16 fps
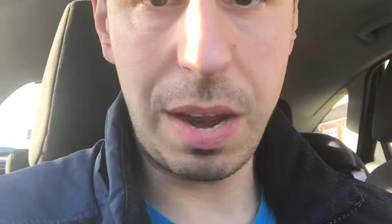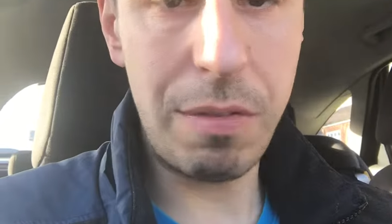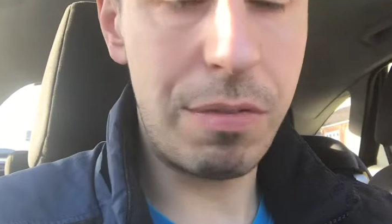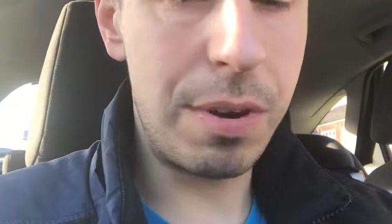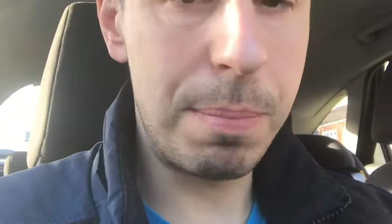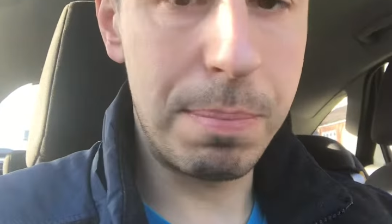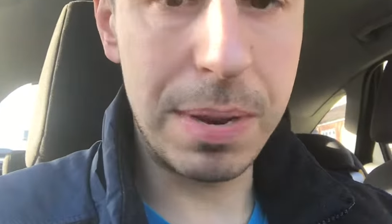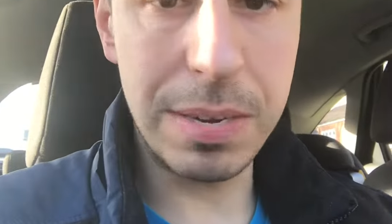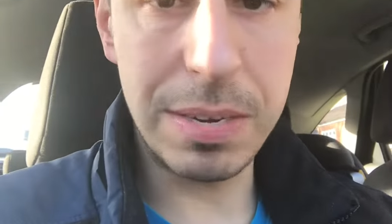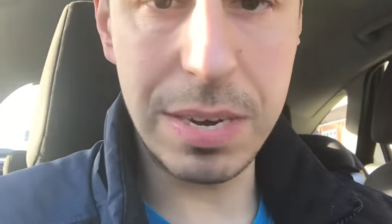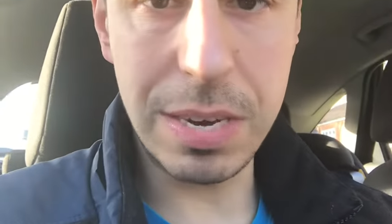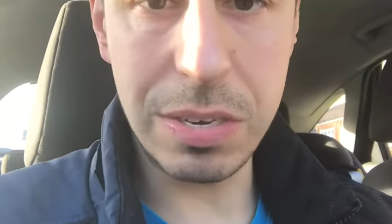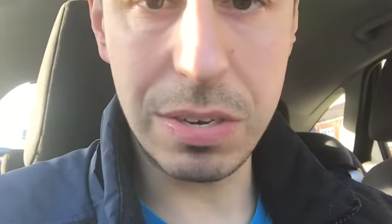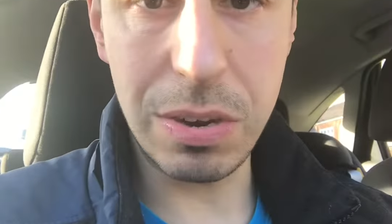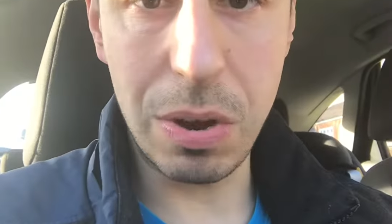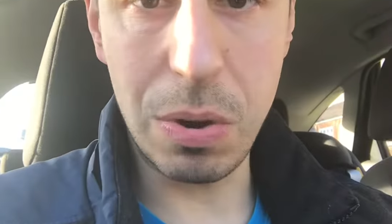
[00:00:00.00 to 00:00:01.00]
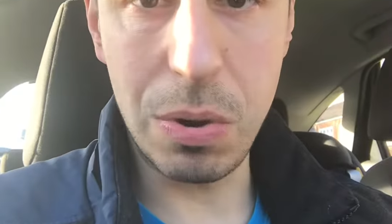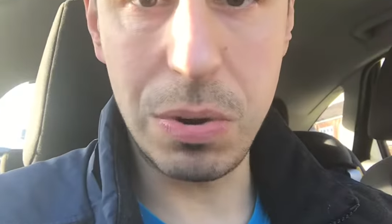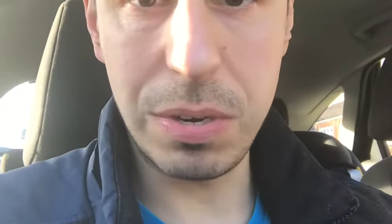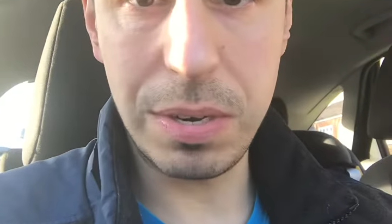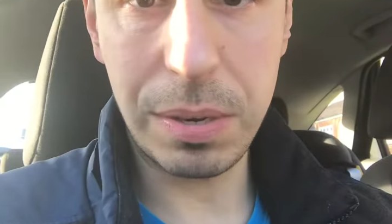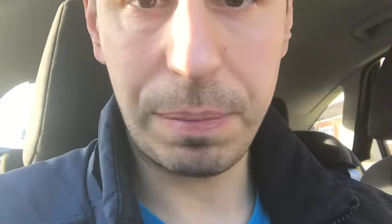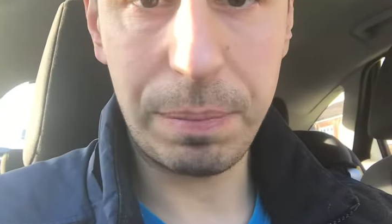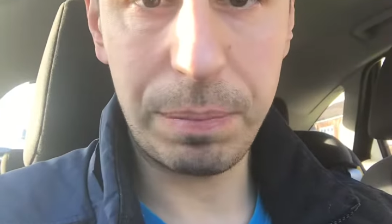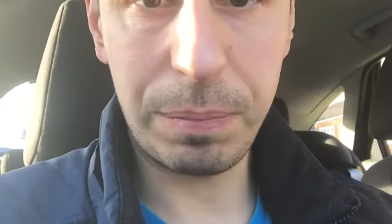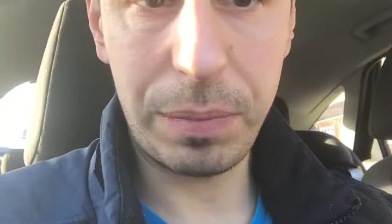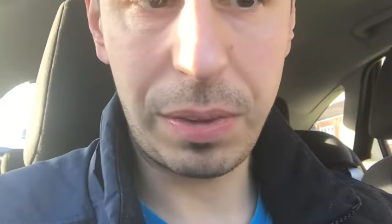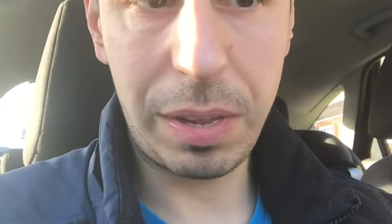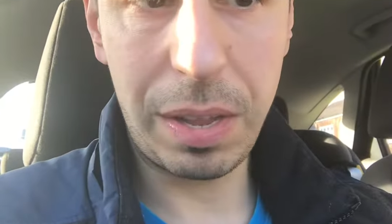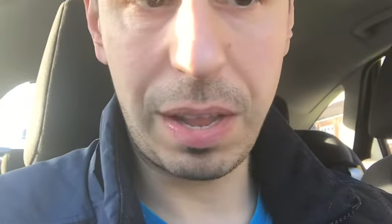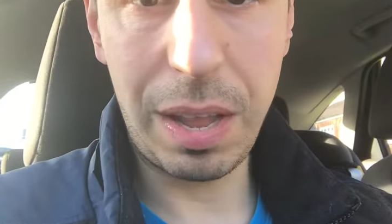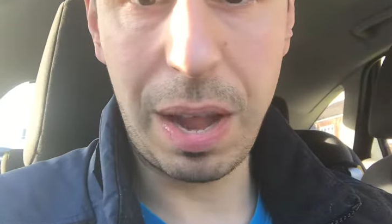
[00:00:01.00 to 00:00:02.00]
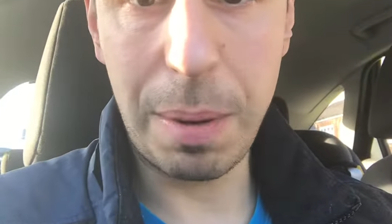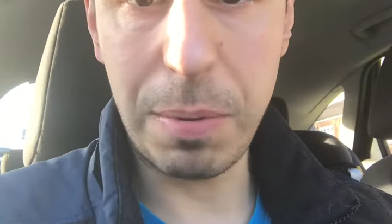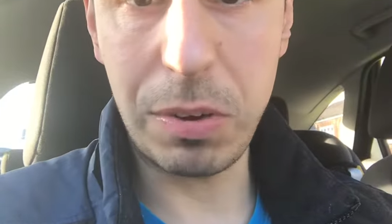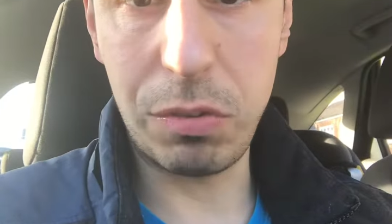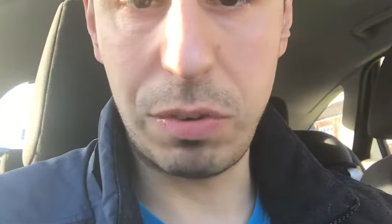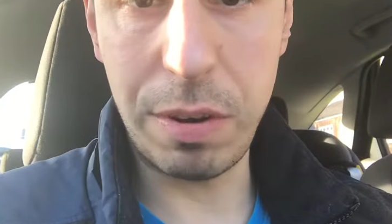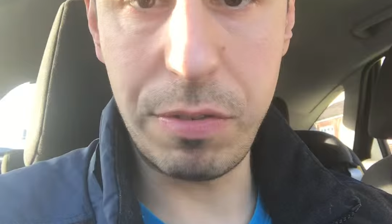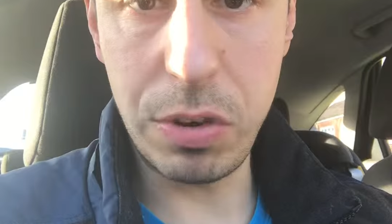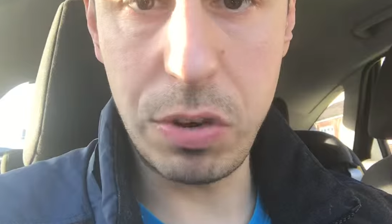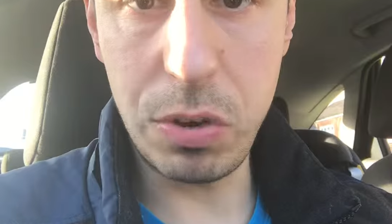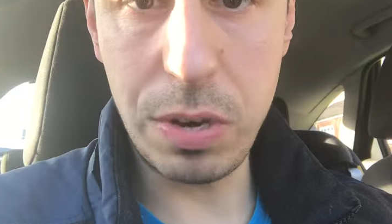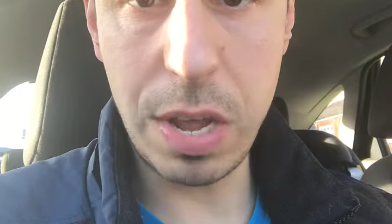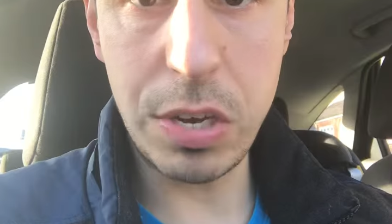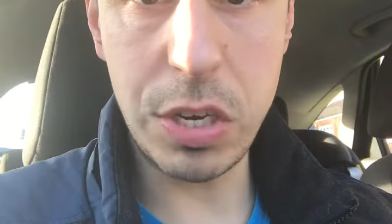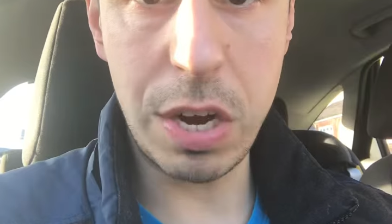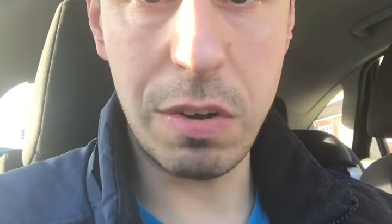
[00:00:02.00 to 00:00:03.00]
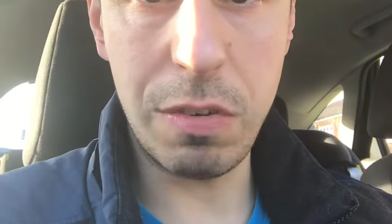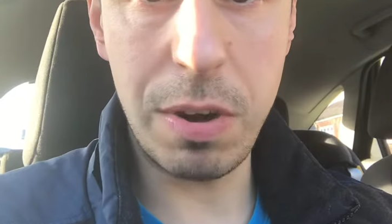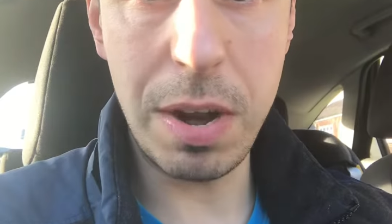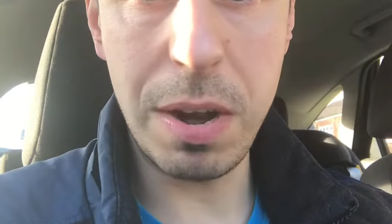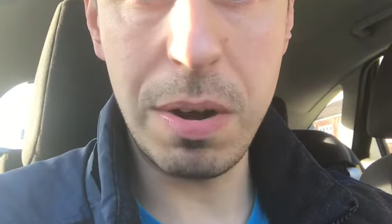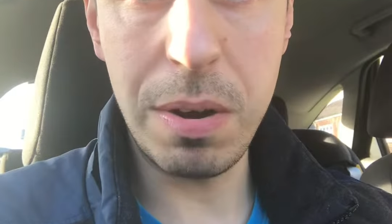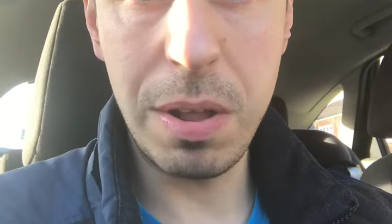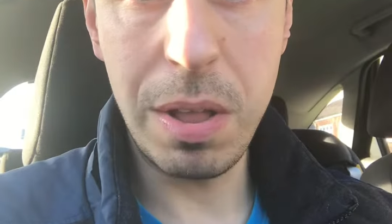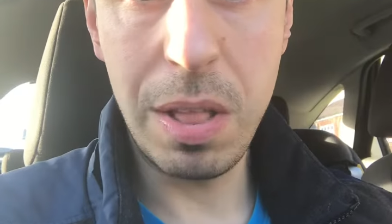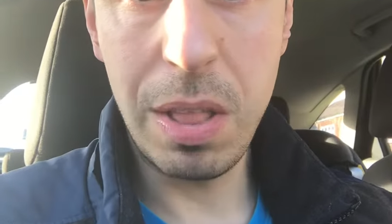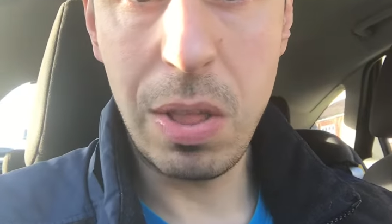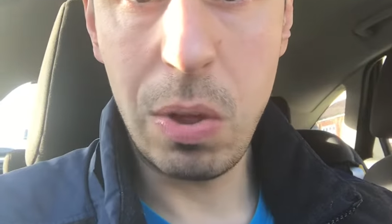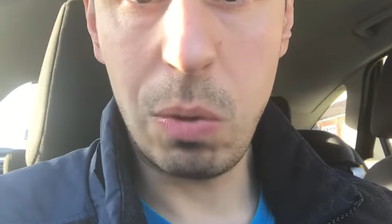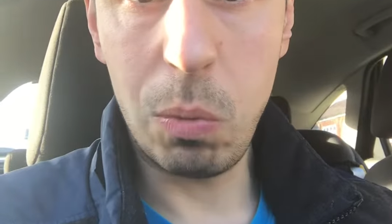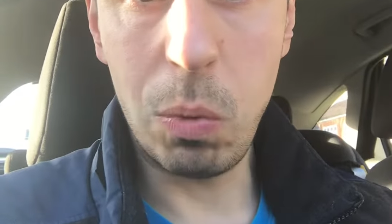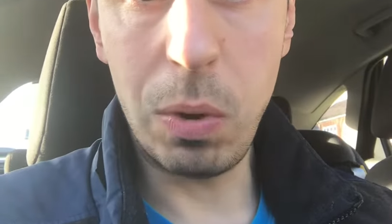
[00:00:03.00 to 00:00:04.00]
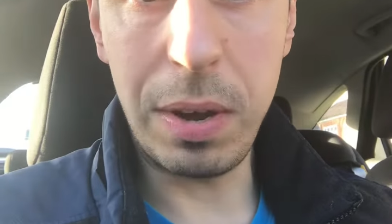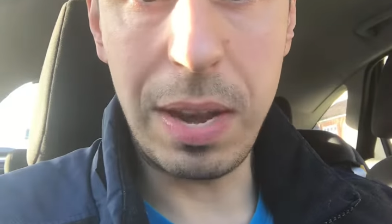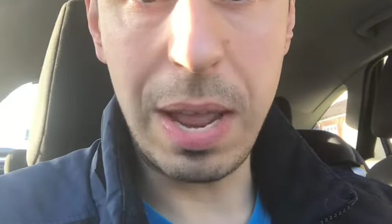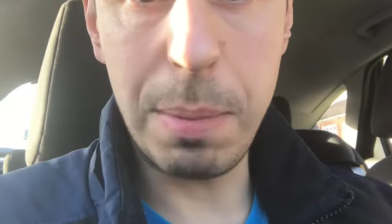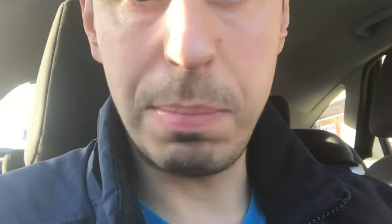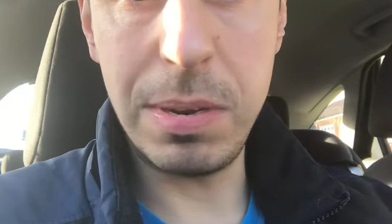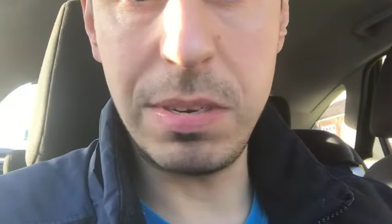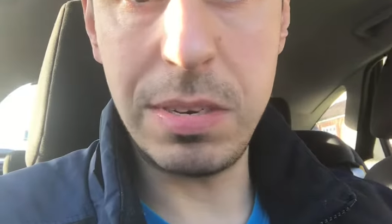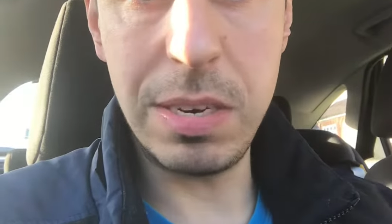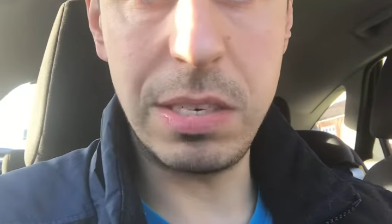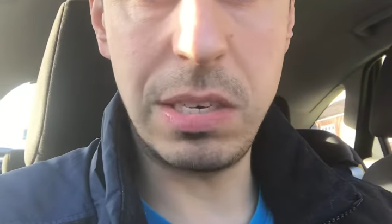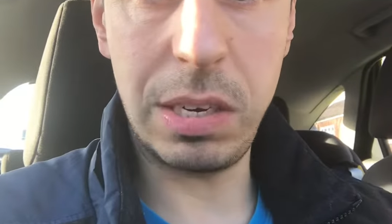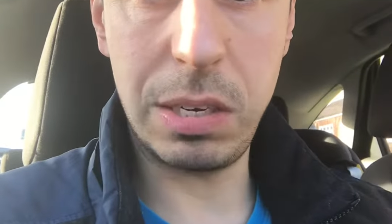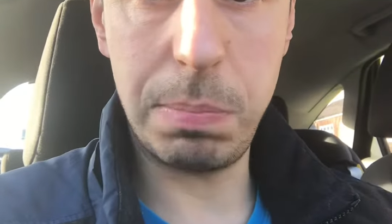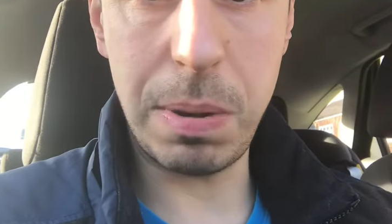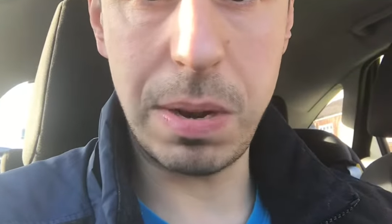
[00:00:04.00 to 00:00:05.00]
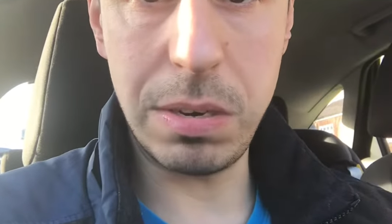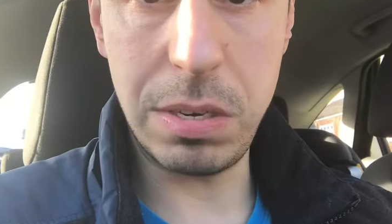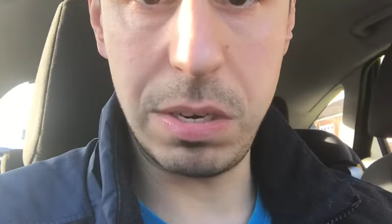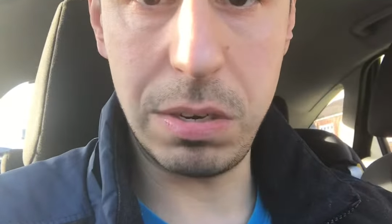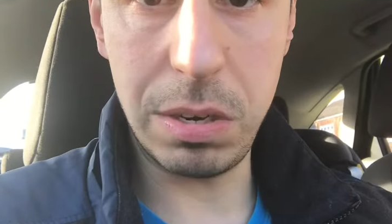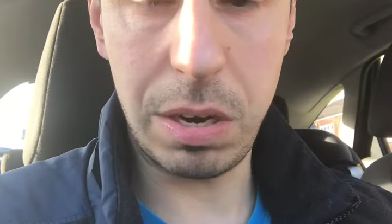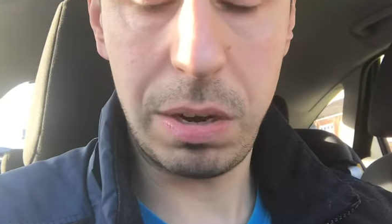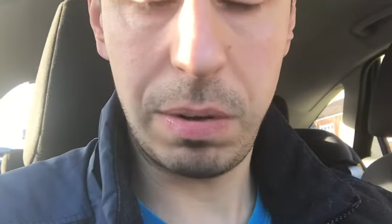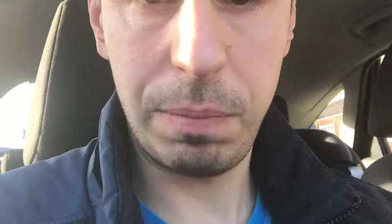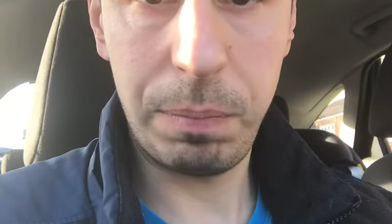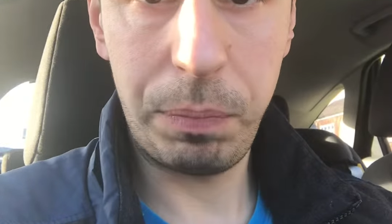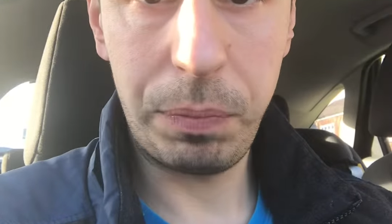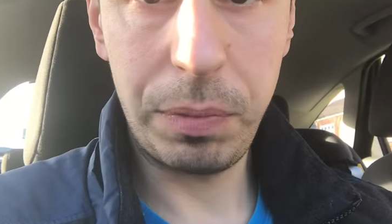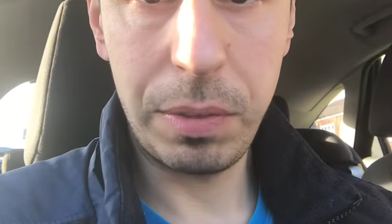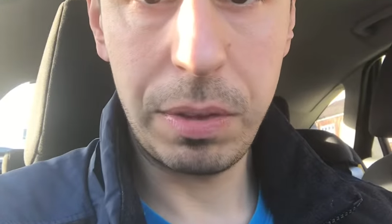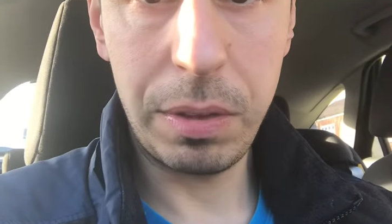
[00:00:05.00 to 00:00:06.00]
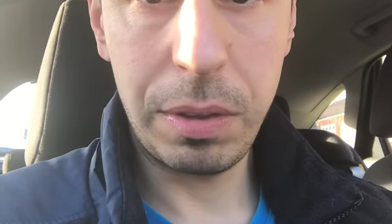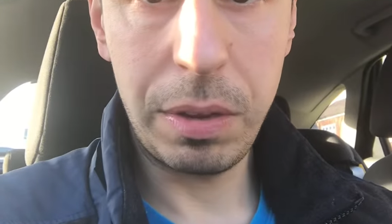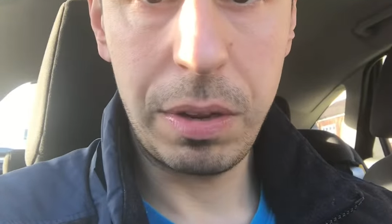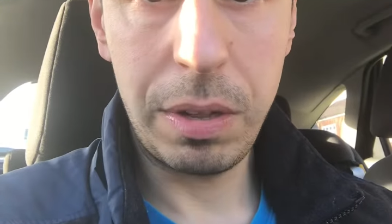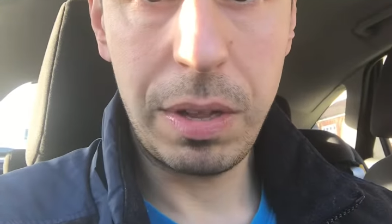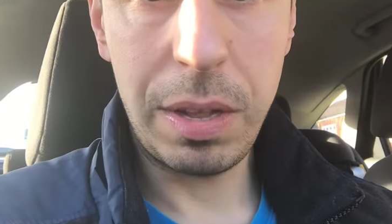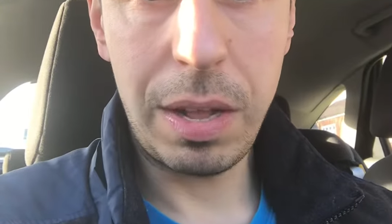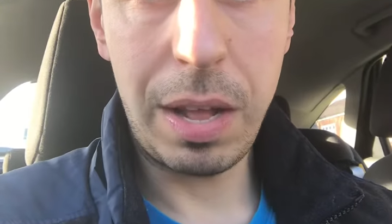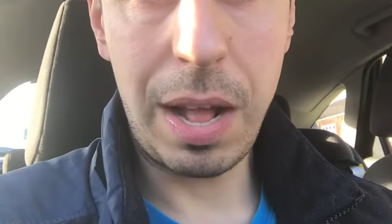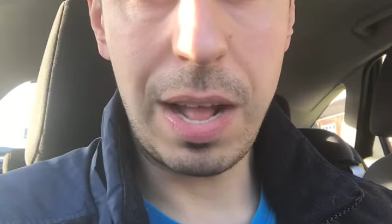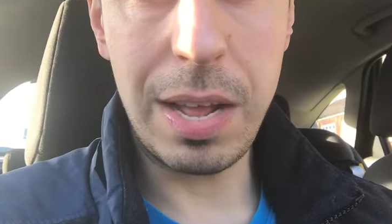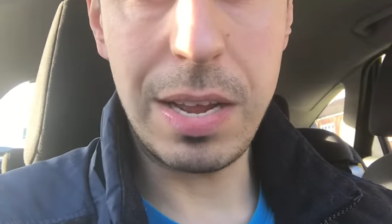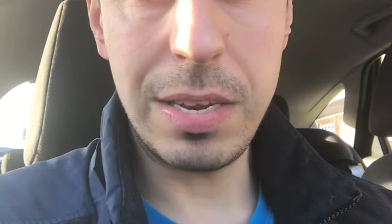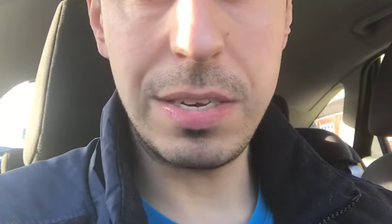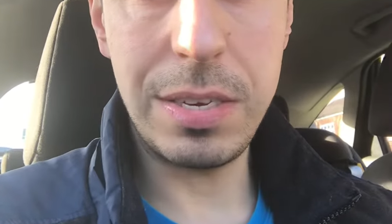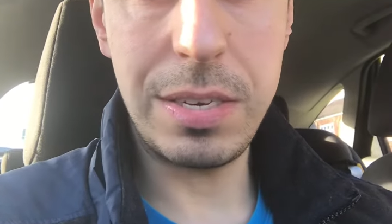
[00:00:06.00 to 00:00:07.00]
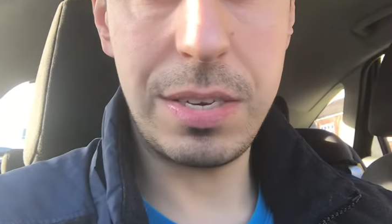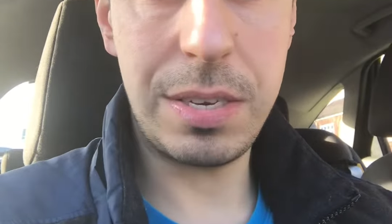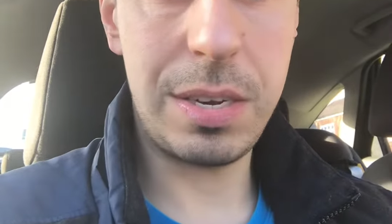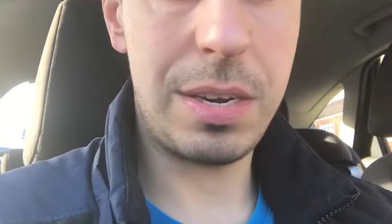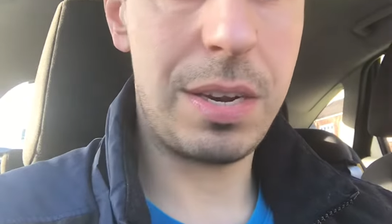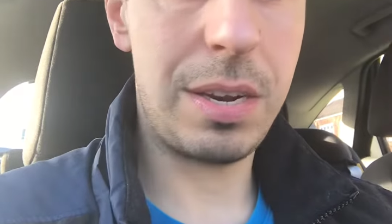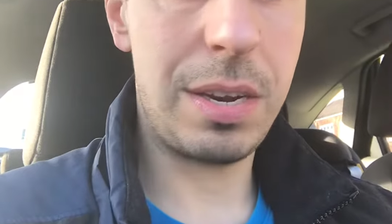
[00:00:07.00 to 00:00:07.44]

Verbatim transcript: Every business knows how much revenue they're generating, what their business expenses are, as